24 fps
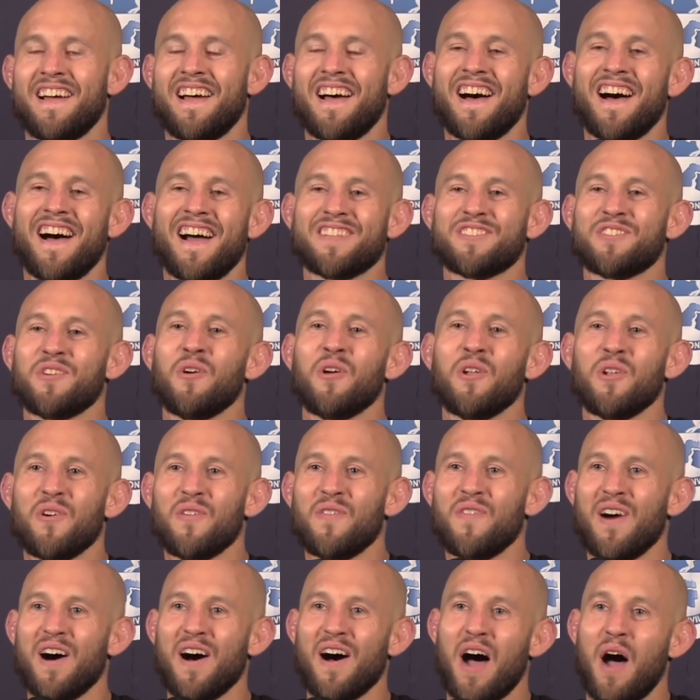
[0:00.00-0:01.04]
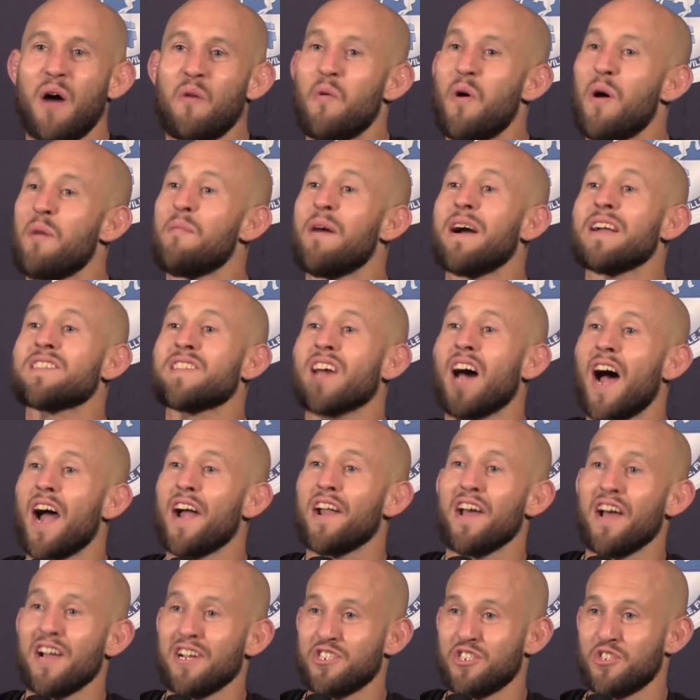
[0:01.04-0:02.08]
I told him uh, I want my
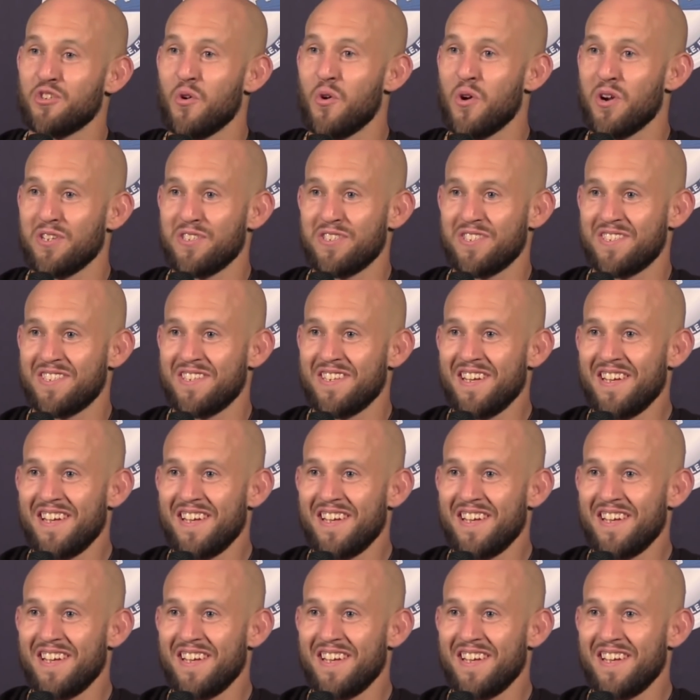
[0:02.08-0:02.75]
tie dye shorts.